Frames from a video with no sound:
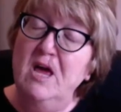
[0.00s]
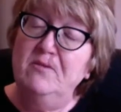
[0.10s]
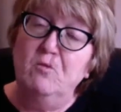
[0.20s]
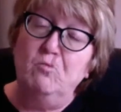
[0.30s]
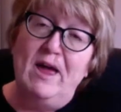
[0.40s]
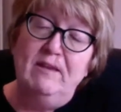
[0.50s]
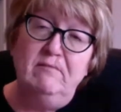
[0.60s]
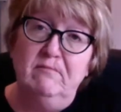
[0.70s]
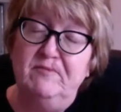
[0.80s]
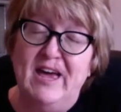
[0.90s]
that
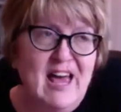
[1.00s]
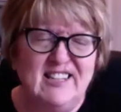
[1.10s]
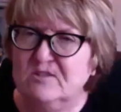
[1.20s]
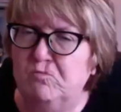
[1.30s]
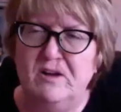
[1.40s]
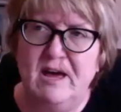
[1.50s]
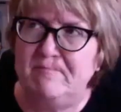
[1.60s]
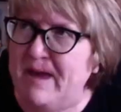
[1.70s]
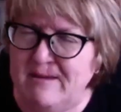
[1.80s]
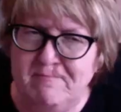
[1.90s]
when they ask where their
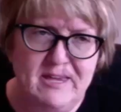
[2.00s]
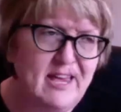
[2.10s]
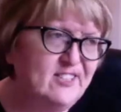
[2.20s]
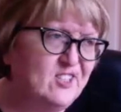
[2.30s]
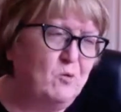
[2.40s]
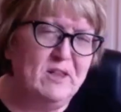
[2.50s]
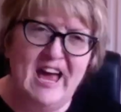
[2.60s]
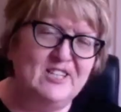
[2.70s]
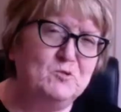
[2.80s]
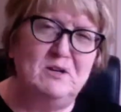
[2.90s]
baby is or they
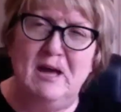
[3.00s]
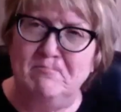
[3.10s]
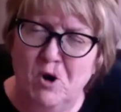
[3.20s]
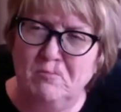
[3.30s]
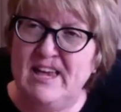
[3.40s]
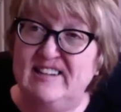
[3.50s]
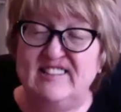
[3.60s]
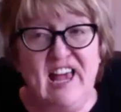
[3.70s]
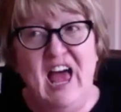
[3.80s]
ask where their mum is,